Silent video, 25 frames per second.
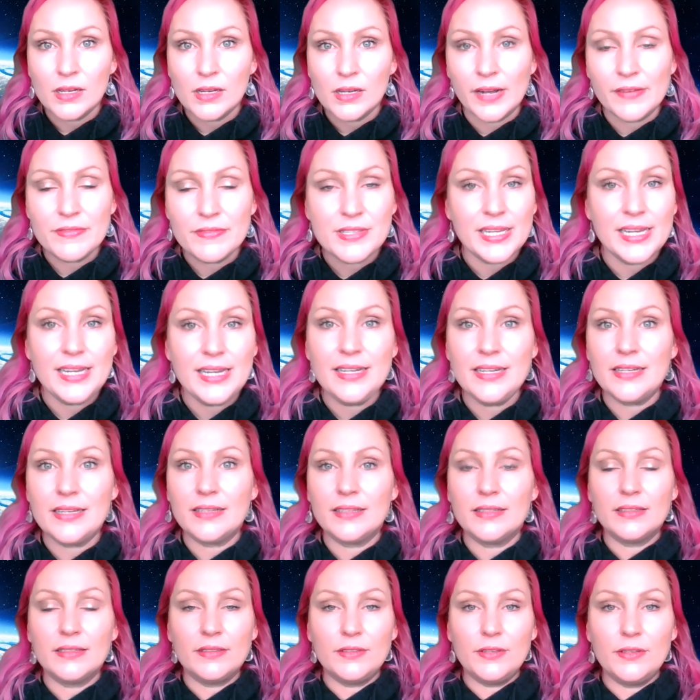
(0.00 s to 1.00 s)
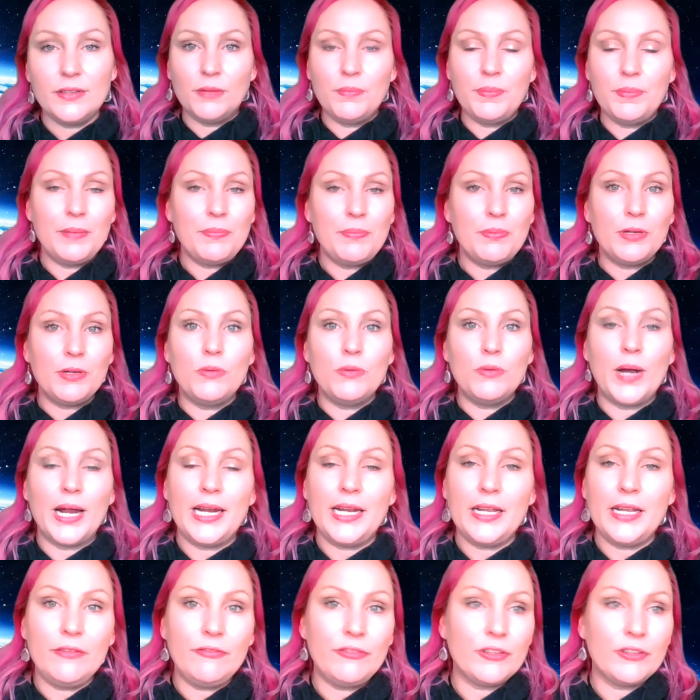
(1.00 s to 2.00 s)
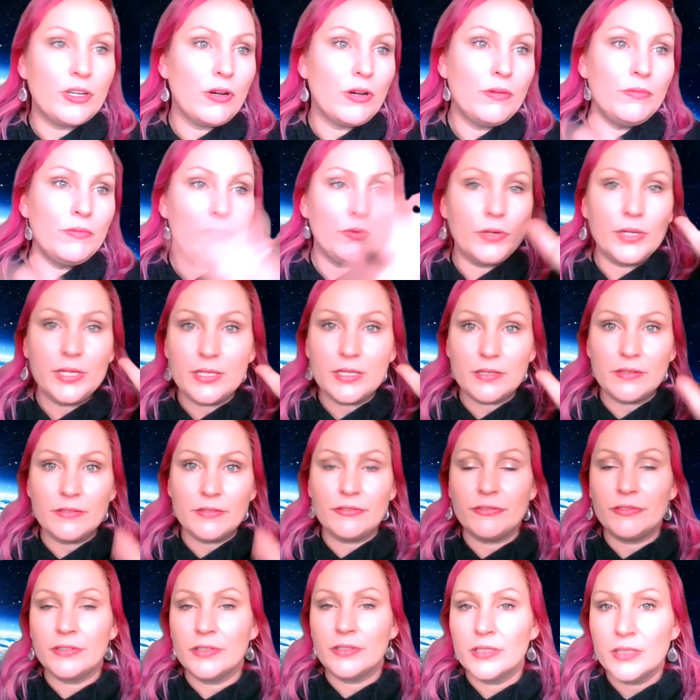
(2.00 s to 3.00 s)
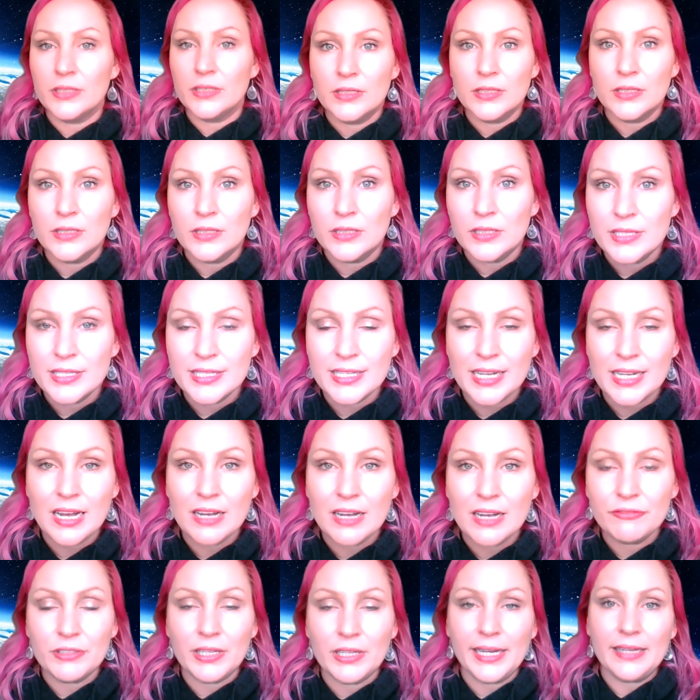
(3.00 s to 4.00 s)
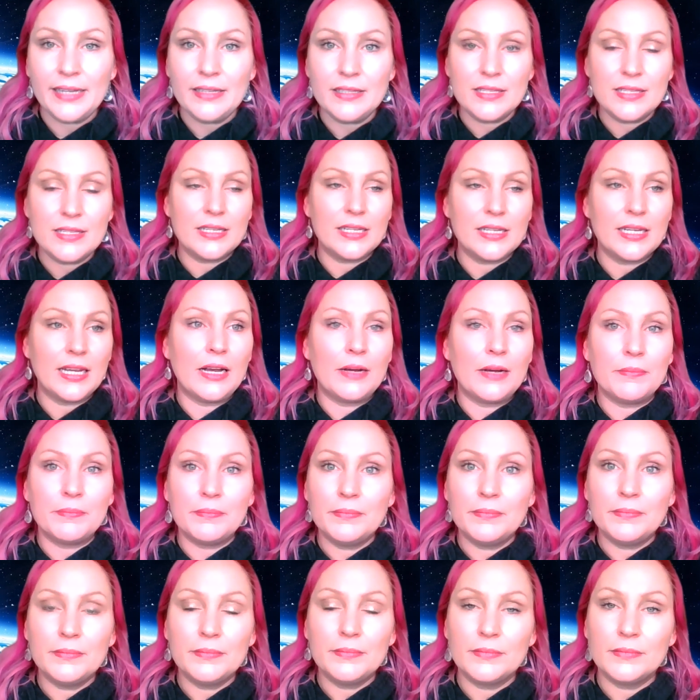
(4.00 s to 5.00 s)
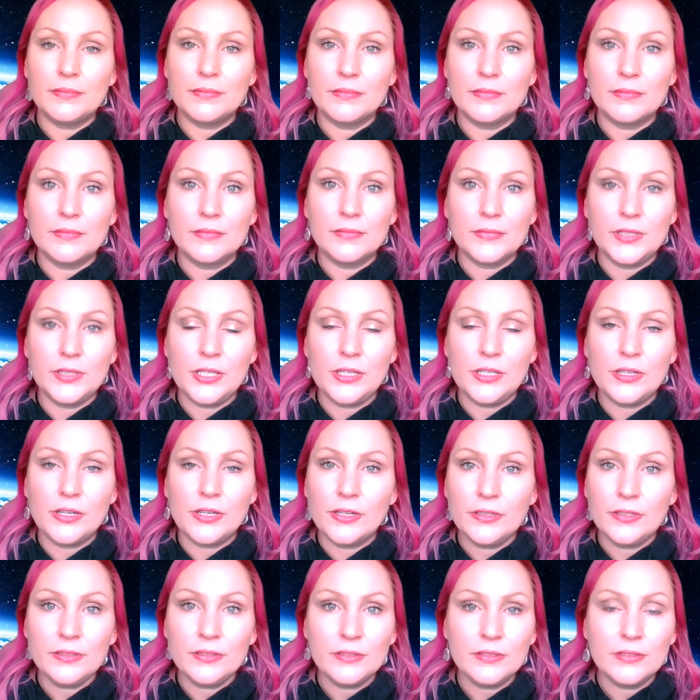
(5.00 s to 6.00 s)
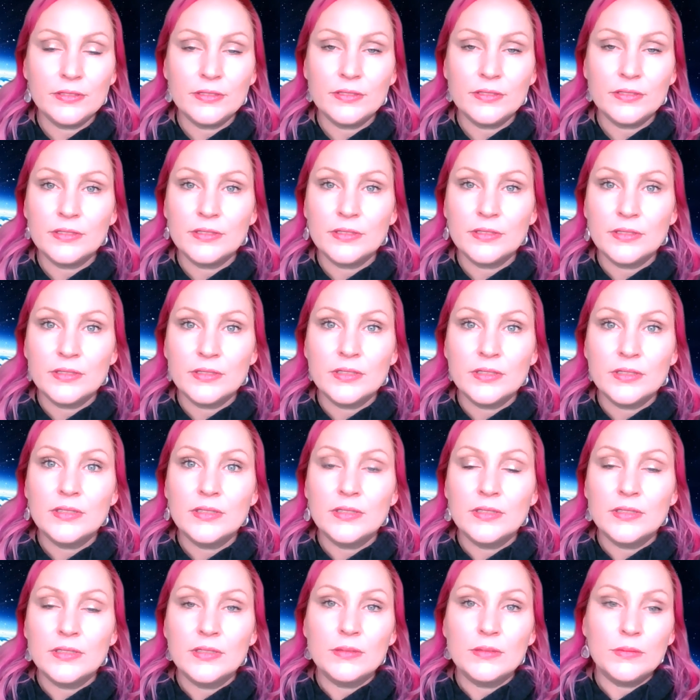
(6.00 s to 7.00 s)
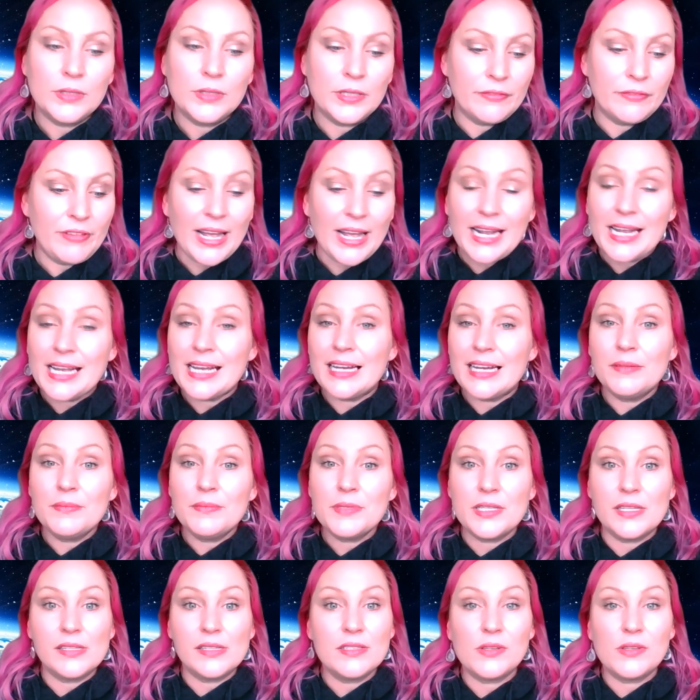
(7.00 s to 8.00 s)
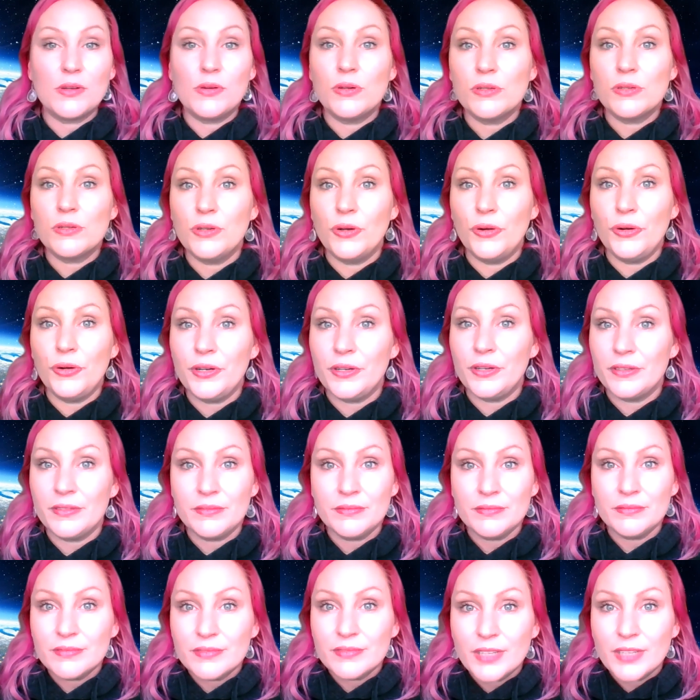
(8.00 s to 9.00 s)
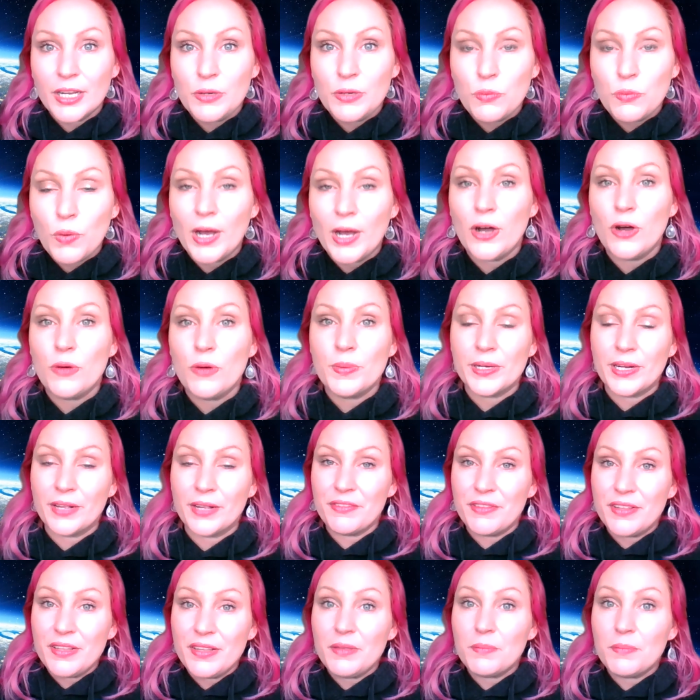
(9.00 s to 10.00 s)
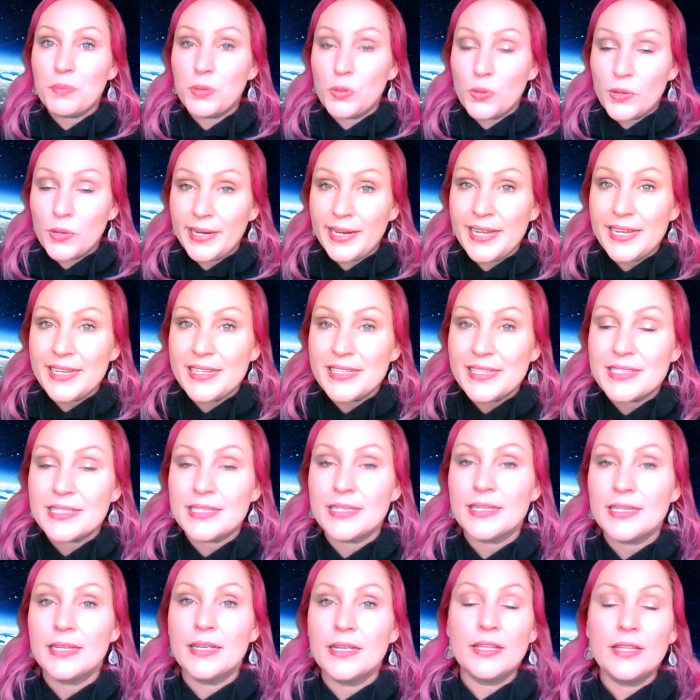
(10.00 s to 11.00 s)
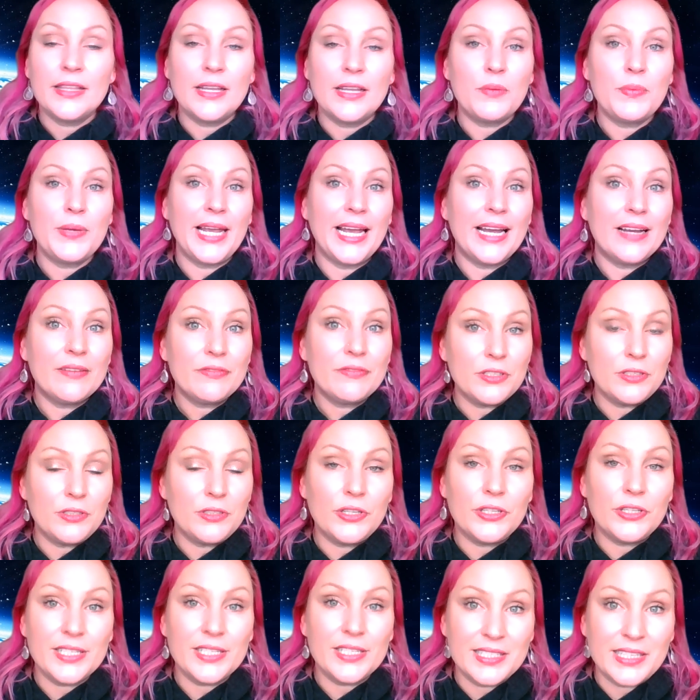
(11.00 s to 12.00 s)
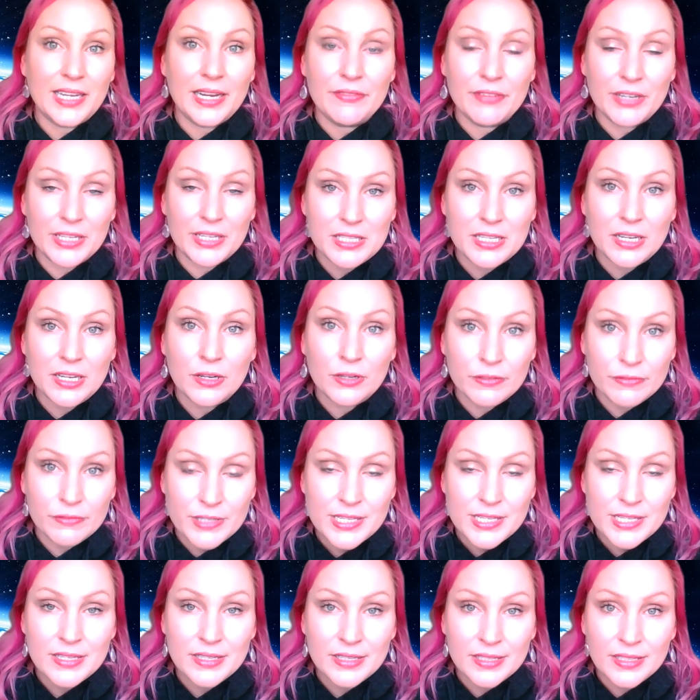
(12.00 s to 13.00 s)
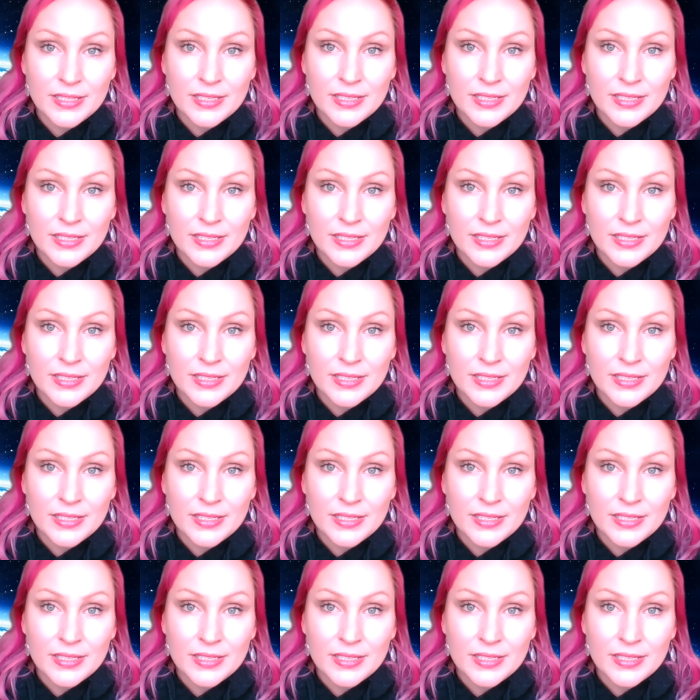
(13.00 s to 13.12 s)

I've seen it. You know, people are waiting for convoys of star fleets to come, you know? Well, if that comes, it's all good and well. But I think the point is that we have to learn to save ourselves.